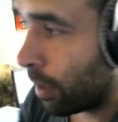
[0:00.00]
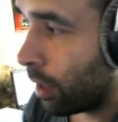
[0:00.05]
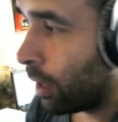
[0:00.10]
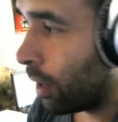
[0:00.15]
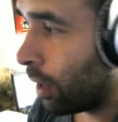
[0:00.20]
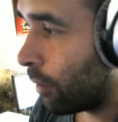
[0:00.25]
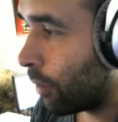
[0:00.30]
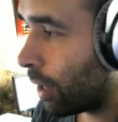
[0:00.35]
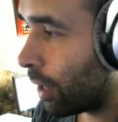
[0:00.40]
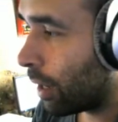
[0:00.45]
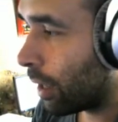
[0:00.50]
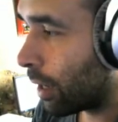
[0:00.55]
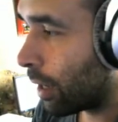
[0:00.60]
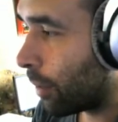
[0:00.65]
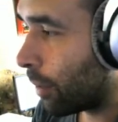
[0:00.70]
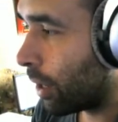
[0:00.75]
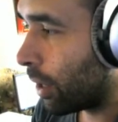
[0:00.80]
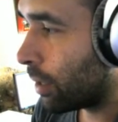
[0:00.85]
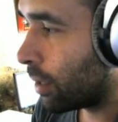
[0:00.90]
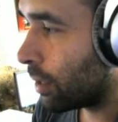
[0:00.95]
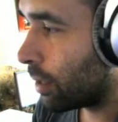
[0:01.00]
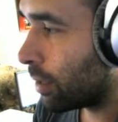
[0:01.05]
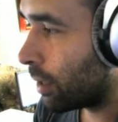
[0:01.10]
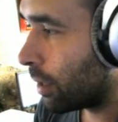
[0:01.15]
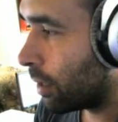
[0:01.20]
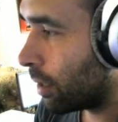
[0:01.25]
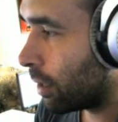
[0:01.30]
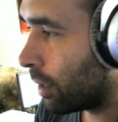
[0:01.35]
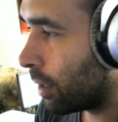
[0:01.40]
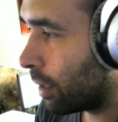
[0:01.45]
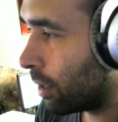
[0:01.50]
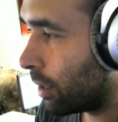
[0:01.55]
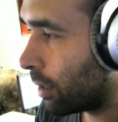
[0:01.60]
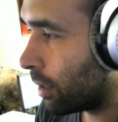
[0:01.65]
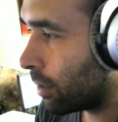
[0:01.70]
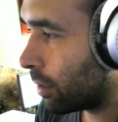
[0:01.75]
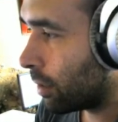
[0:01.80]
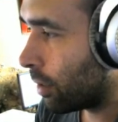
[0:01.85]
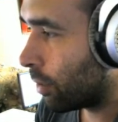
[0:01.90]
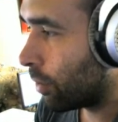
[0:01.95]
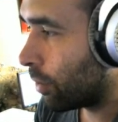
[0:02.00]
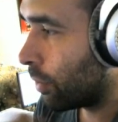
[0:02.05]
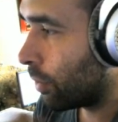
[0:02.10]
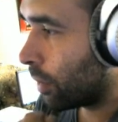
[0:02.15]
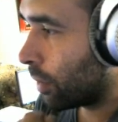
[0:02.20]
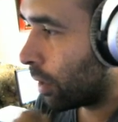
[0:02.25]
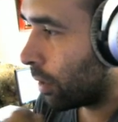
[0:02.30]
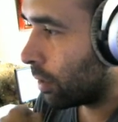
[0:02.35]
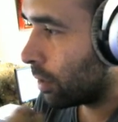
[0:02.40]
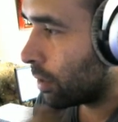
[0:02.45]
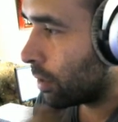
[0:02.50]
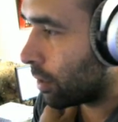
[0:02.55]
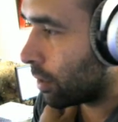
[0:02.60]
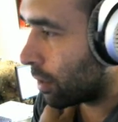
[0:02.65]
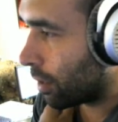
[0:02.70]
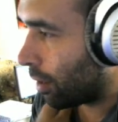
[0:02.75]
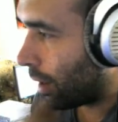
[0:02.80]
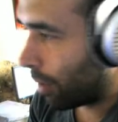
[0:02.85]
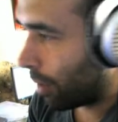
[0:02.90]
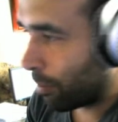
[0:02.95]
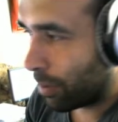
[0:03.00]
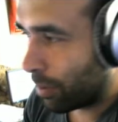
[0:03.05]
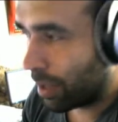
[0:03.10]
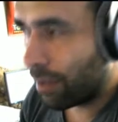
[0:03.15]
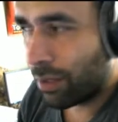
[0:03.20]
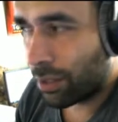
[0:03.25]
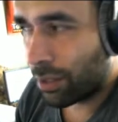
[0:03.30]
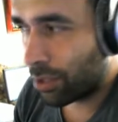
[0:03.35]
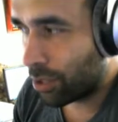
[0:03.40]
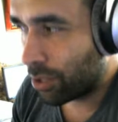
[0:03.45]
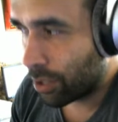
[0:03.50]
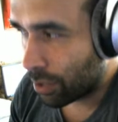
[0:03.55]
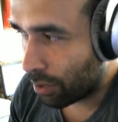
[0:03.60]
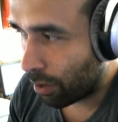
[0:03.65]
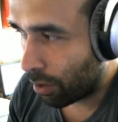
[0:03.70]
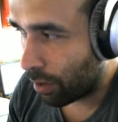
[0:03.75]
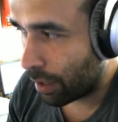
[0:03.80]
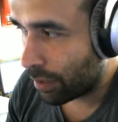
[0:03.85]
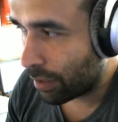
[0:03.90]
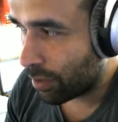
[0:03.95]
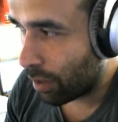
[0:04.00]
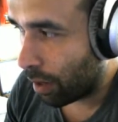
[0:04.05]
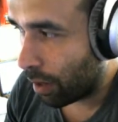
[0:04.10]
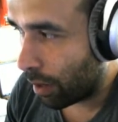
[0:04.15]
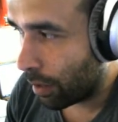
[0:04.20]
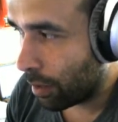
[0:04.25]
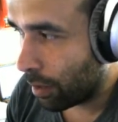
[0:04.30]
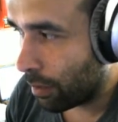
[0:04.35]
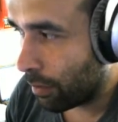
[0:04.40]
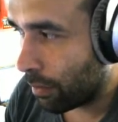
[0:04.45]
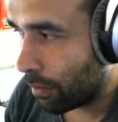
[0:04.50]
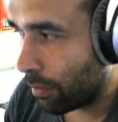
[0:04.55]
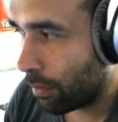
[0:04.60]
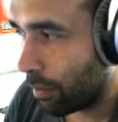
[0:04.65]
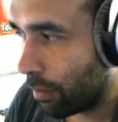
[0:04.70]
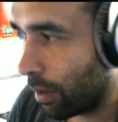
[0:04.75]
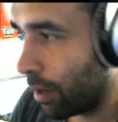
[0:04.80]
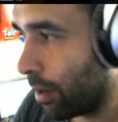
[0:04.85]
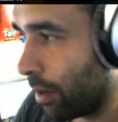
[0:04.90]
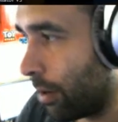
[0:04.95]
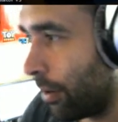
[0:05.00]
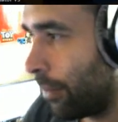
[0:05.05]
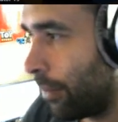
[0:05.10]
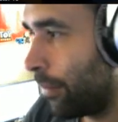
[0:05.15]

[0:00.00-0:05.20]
What I like about this, it does tell you I believe this is just RSI right here,